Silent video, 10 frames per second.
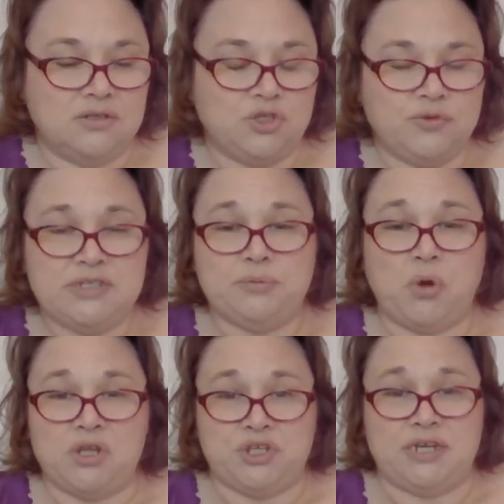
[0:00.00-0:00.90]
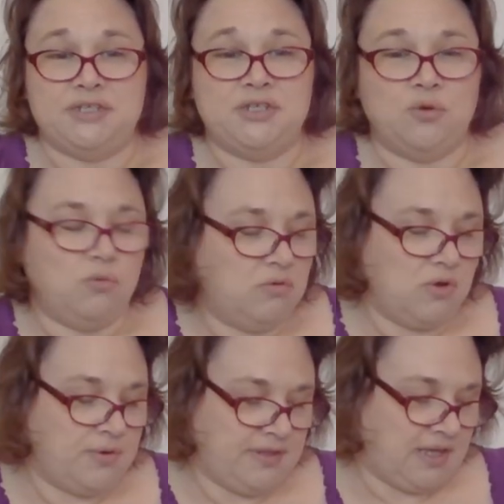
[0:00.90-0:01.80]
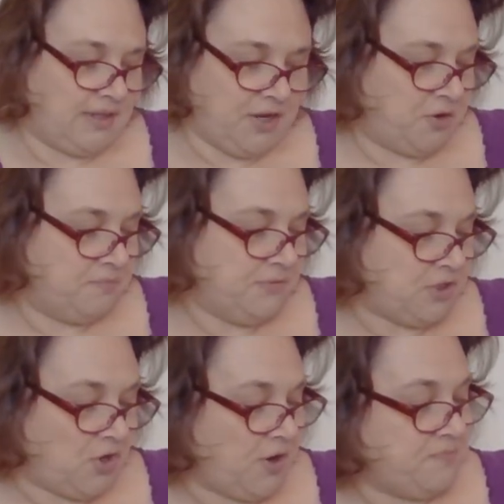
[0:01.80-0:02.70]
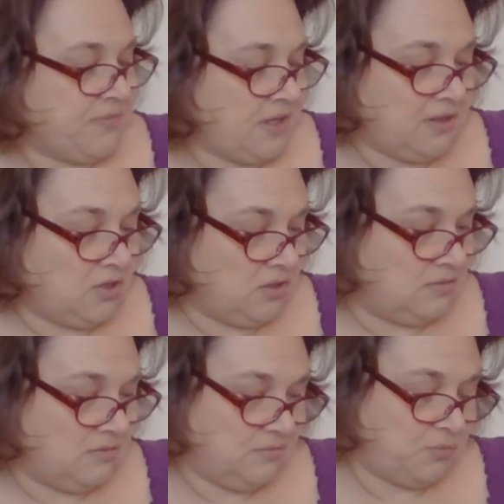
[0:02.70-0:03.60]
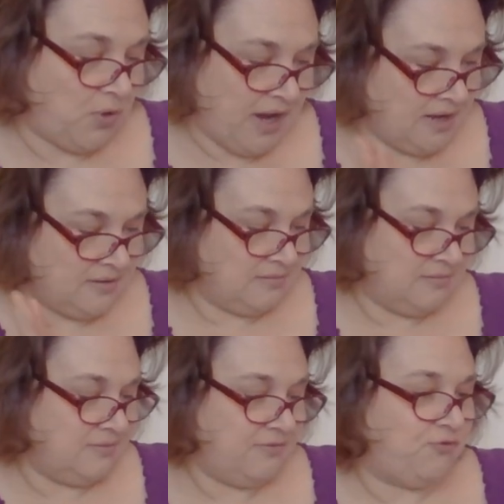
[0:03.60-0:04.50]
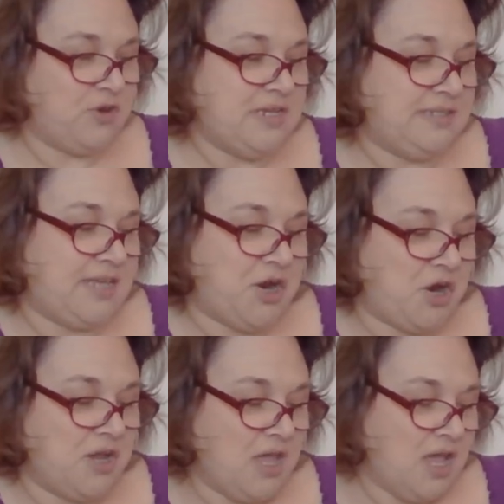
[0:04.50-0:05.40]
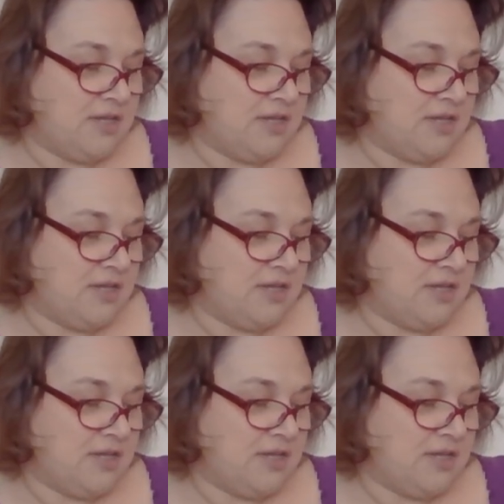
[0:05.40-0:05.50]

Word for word: Teresa project. So we'll go into that later. Sorry, little brain freeze there.